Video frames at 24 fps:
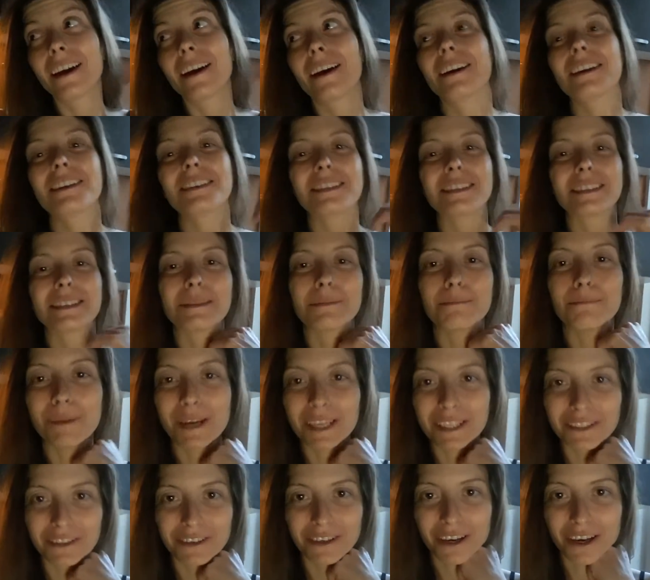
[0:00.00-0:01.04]
It's
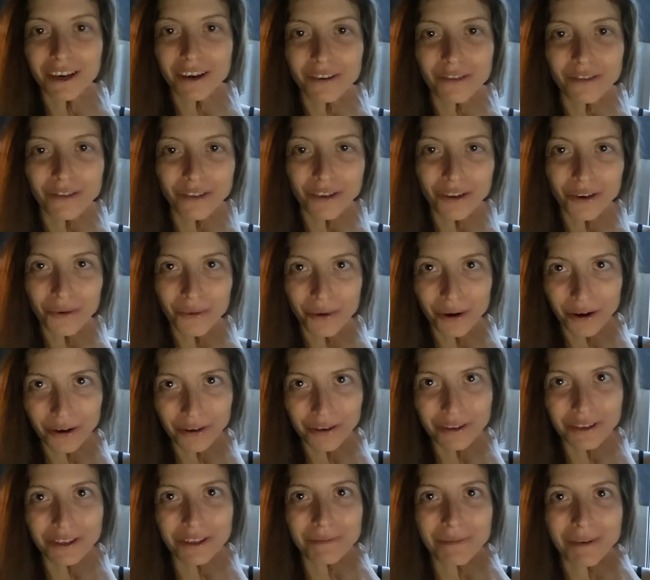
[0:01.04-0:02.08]
Mental Health
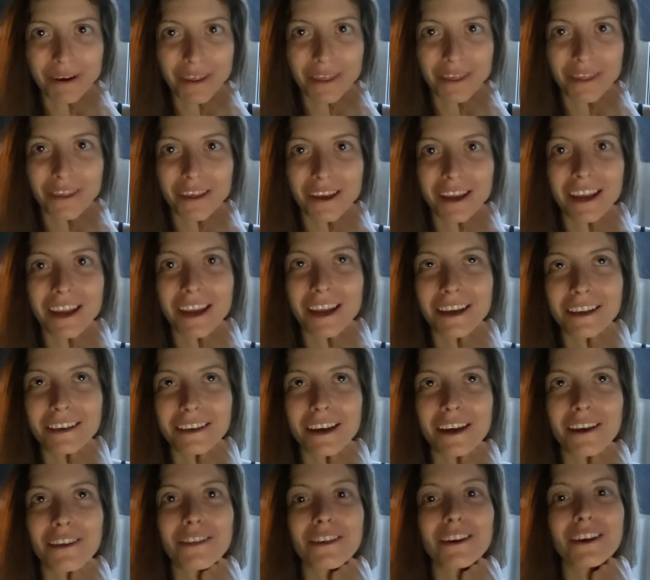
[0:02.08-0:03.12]
Awareness Month, and
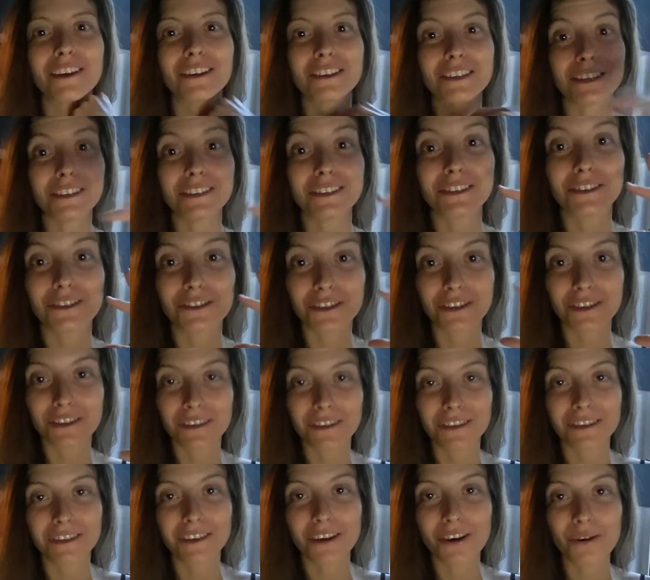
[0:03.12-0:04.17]
I think this is
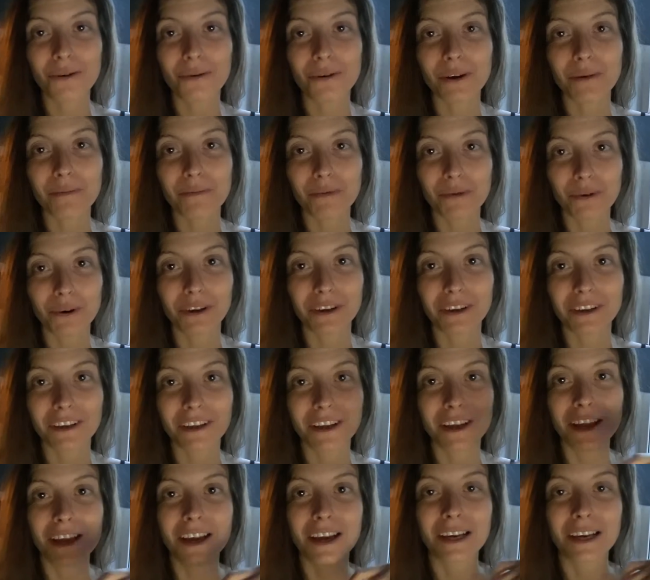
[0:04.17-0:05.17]
just so important,